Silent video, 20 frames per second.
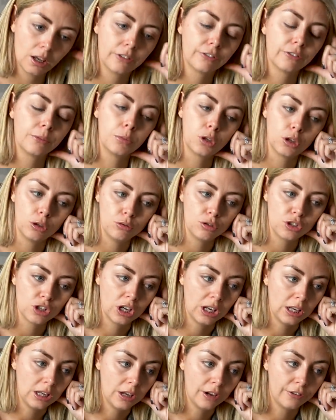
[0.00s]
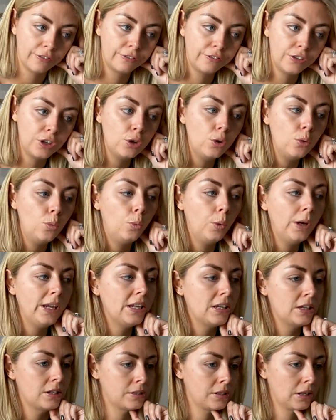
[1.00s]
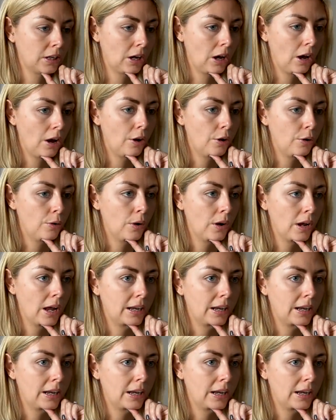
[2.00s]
from Gucci a few weeks ago,